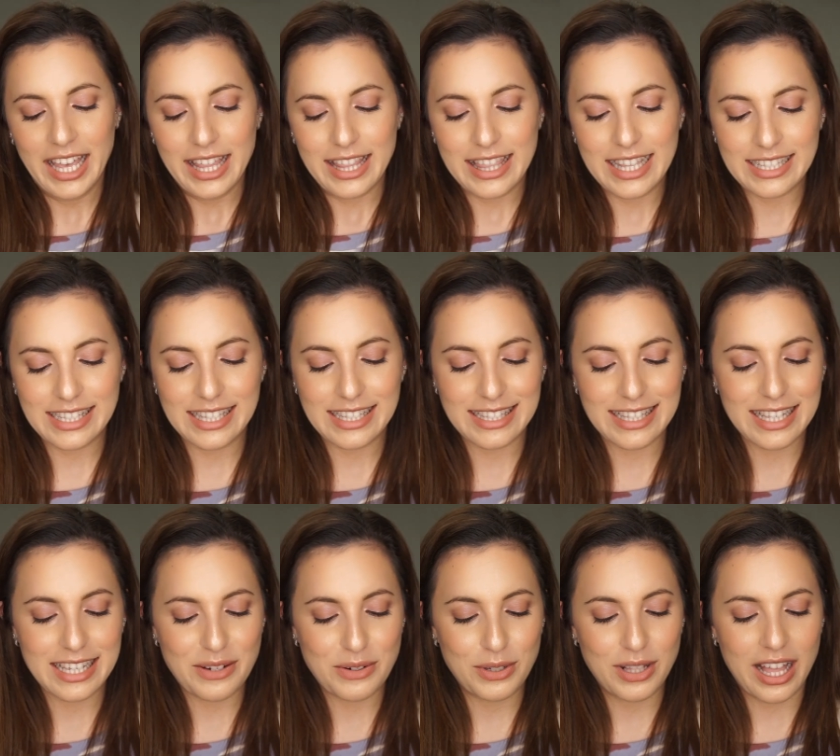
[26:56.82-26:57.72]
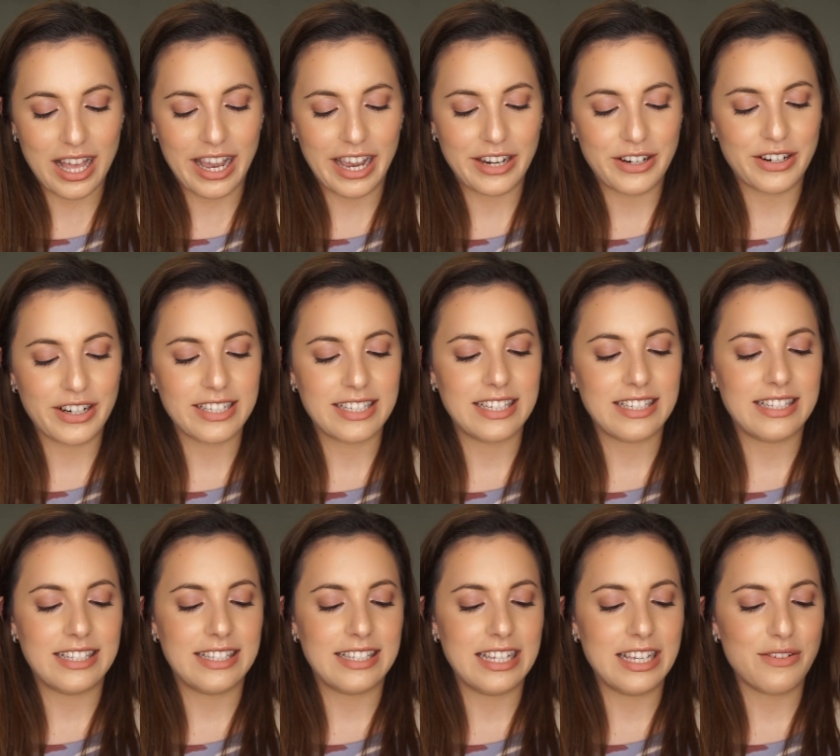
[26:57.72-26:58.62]
This is the Ole Henriksen
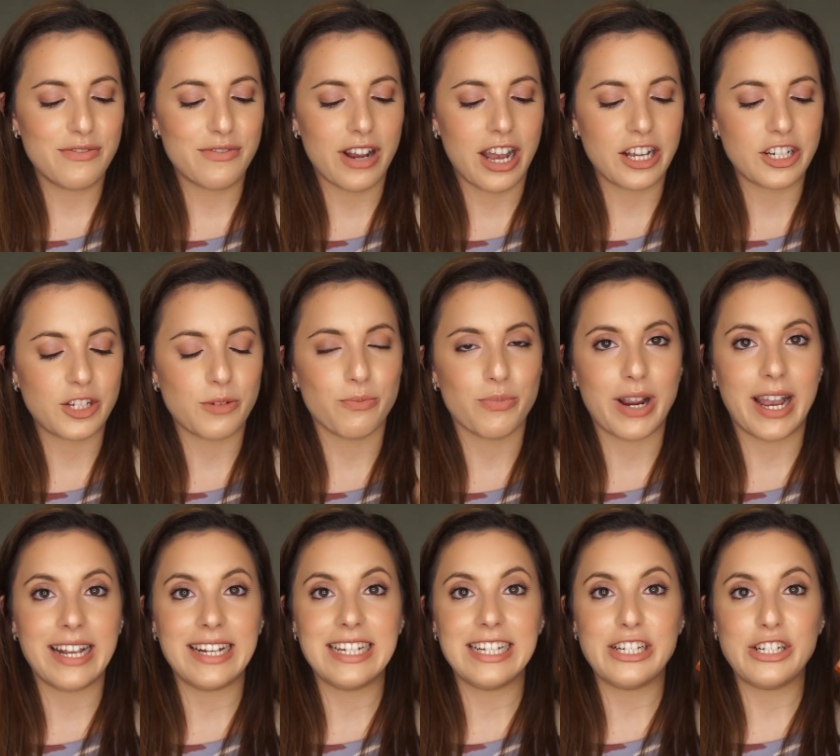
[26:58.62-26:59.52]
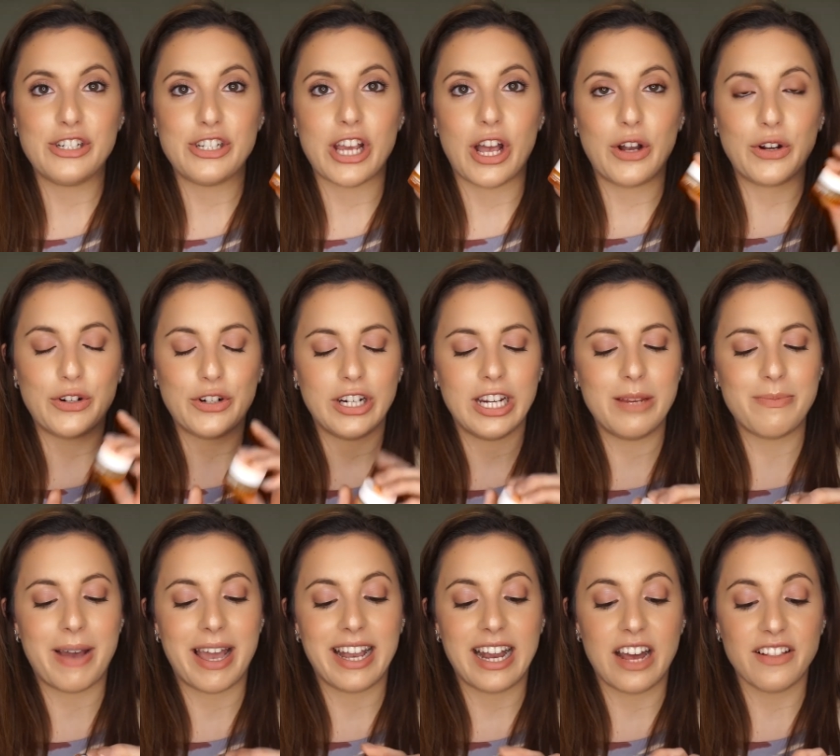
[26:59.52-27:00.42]
Sea Rush Brightening Gel Cream.
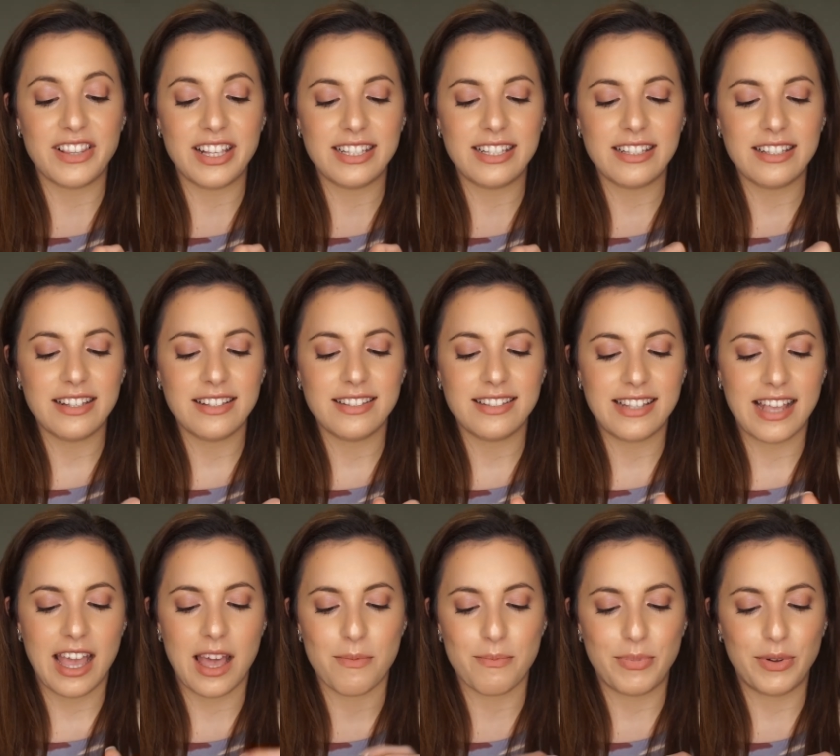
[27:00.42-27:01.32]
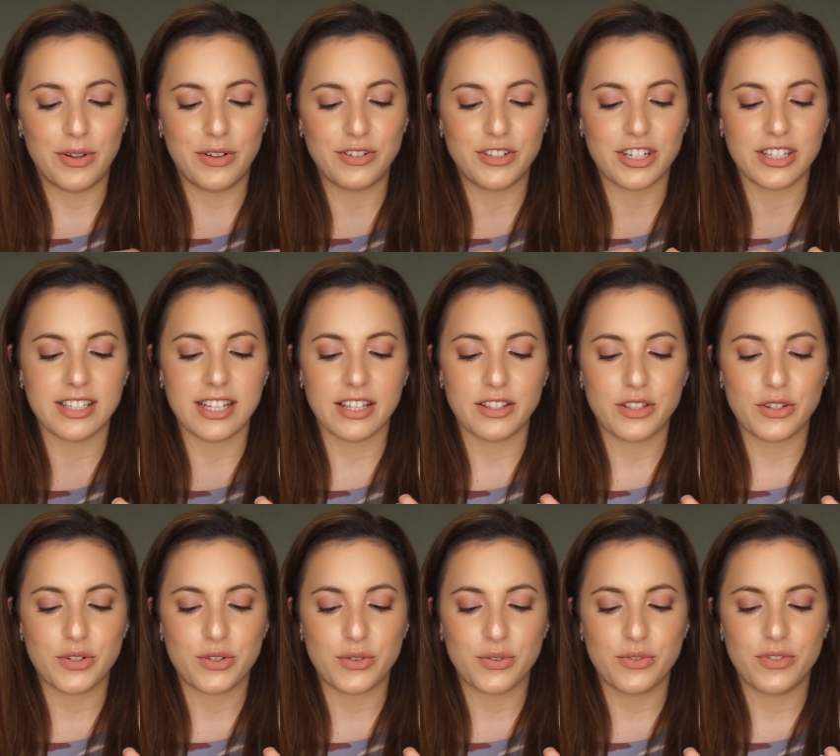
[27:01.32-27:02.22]
I got this as a sample, just like the
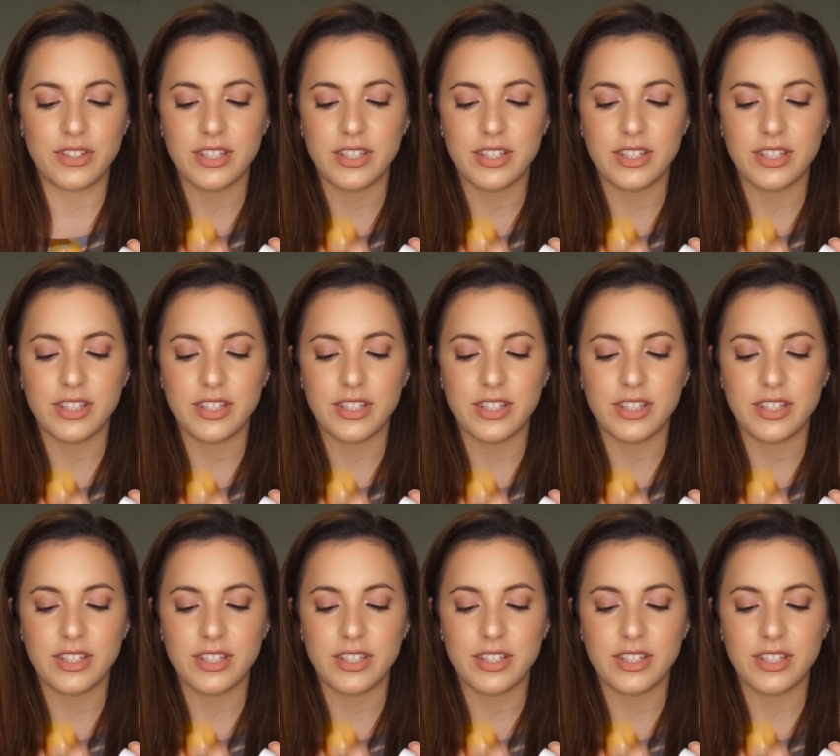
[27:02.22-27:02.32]
Truth